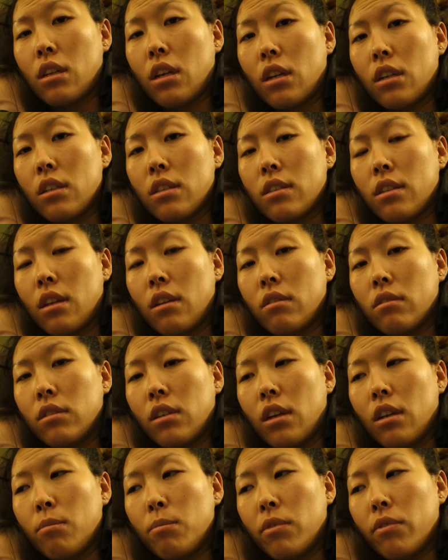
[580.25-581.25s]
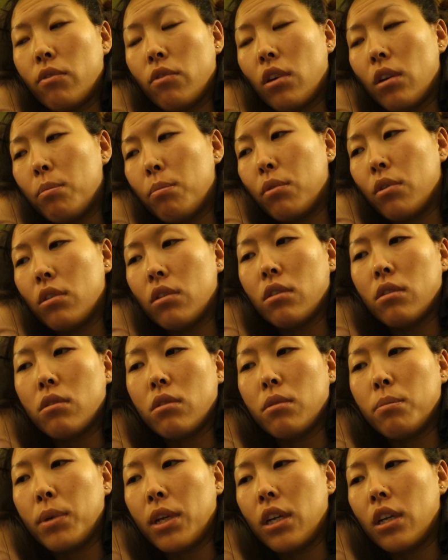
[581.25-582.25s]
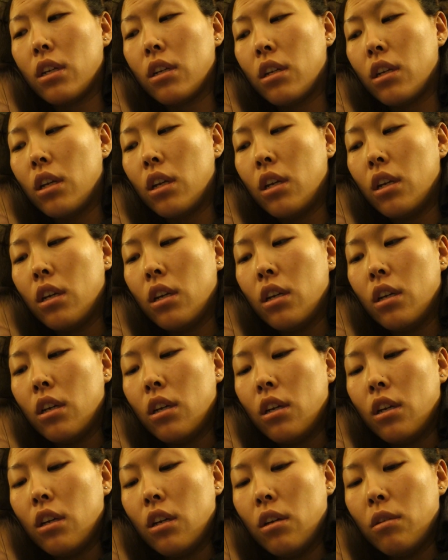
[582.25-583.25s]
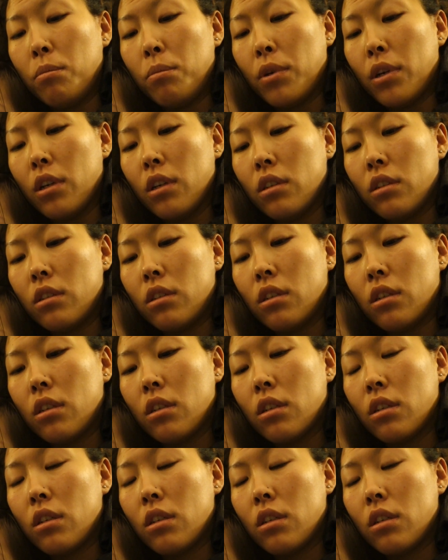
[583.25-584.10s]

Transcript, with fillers: to kind of settle down before I put her to bed. But